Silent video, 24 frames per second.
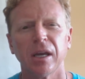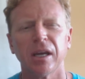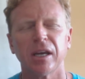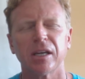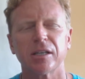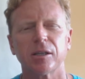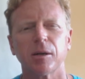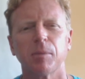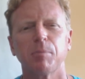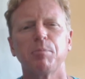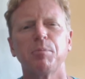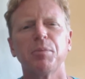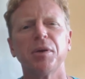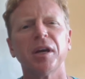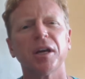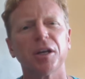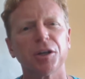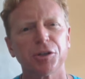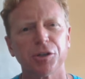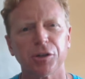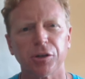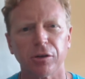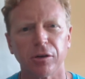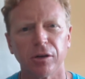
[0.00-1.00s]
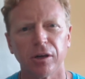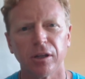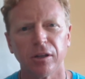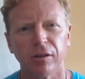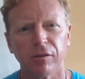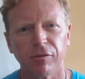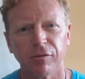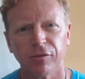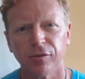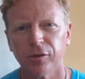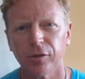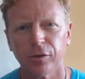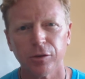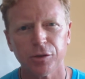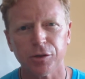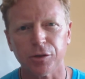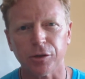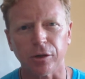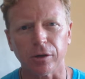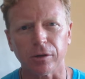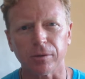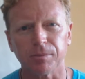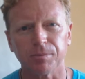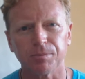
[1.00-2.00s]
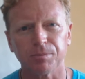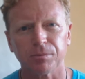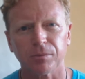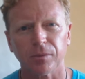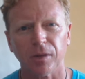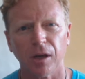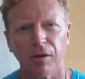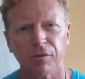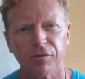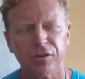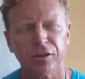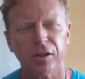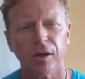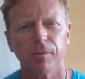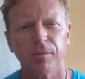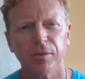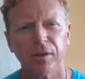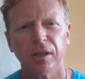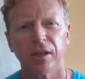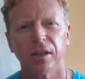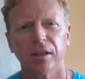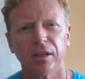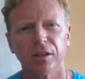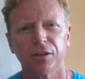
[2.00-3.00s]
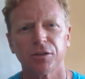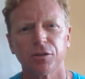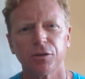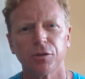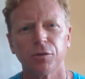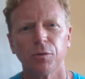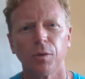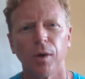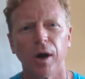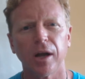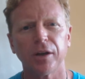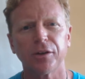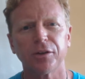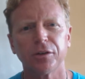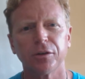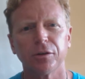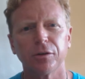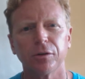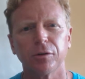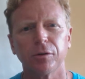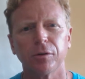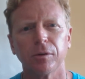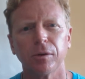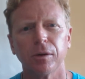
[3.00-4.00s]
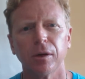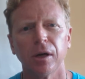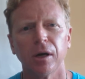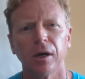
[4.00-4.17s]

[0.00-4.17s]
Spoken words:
is a picture in the future of something that you want to